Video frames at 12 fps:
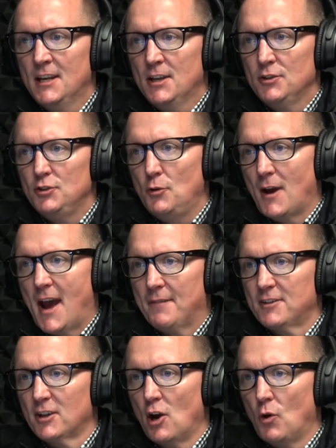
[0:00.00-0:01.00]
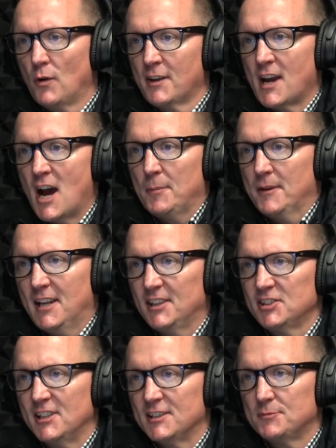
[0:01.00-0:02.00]
Yeah. You have to go where the
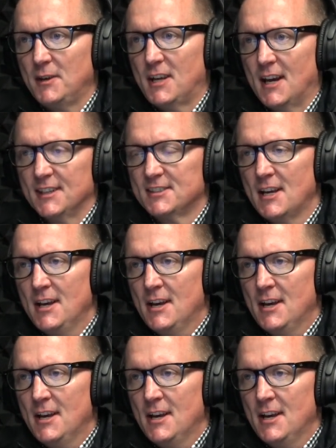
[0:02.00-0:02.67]
competition is because